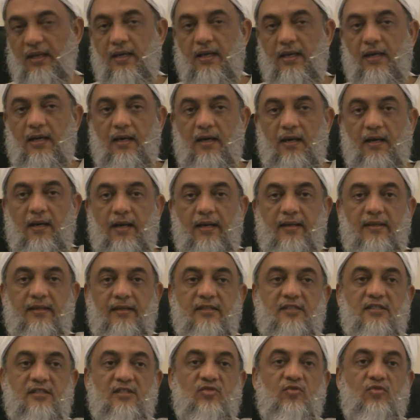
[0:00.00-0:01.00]
Uh, and
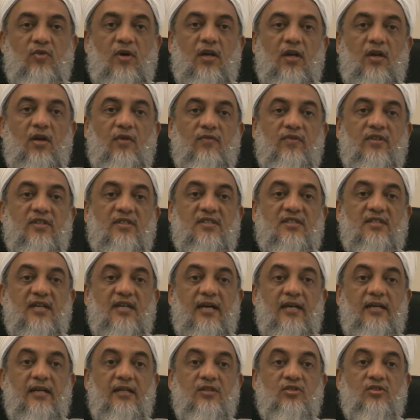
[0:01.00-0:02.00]
this is one of the
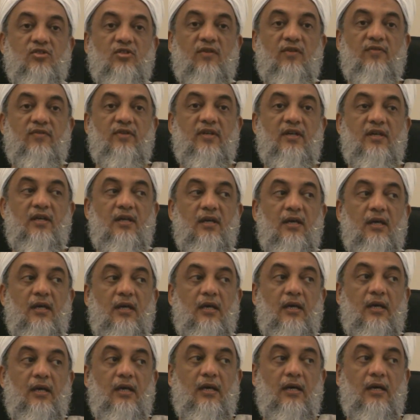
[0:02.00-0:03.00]
signs of the
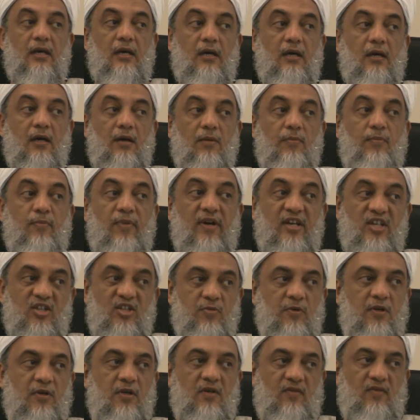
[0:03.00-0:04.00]
uh,
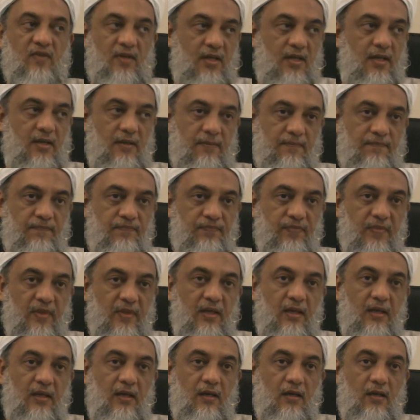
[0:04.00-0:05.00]
punishment of Allah.
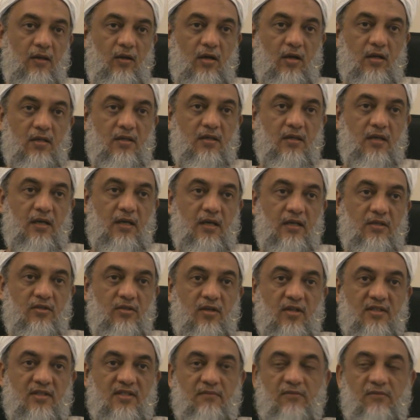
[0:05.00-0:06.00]
Not uh, It's
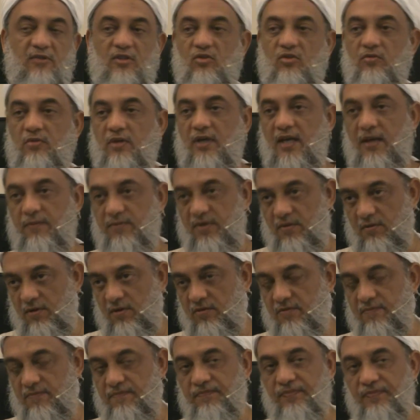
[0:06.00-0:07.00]
not something to be happy
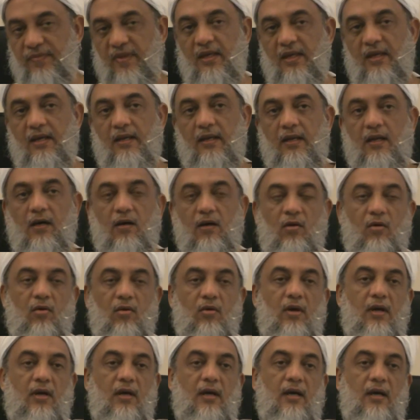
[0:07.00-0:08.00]
about.
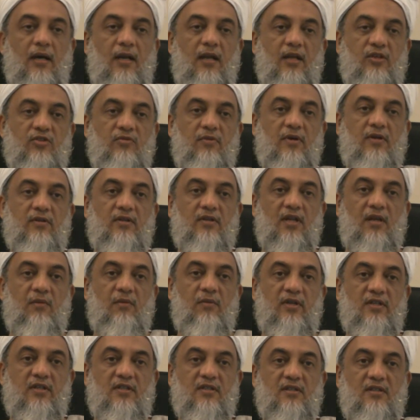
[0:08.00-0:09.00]
Now, Allah subhanahu wa
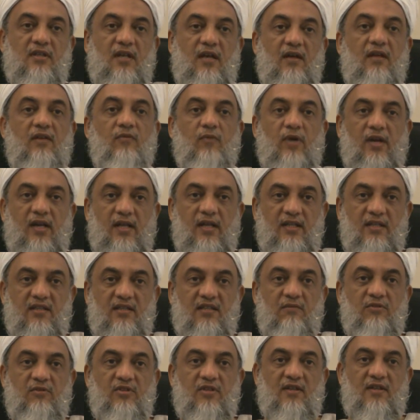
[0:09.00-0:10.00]
ta'ala mentioned in one
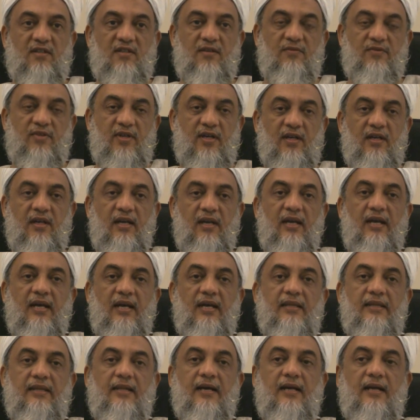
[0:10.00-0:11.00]
hadith, Nabi said
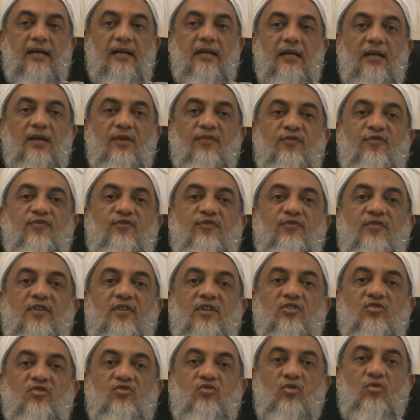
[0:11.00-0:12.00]
that if
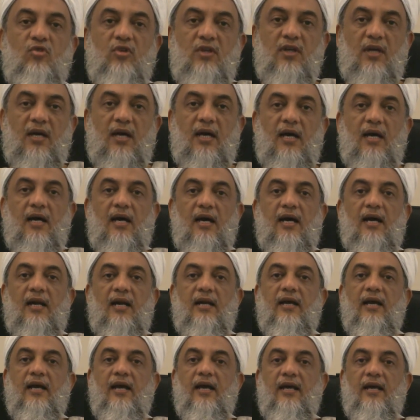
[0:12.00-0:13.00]
this dunya
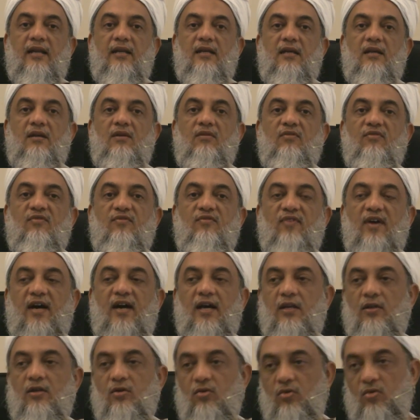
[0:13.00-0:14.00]
had any
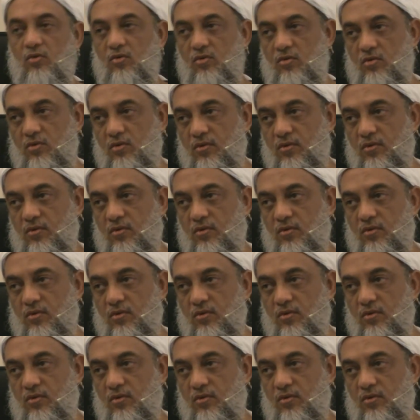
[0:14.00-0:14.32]
value,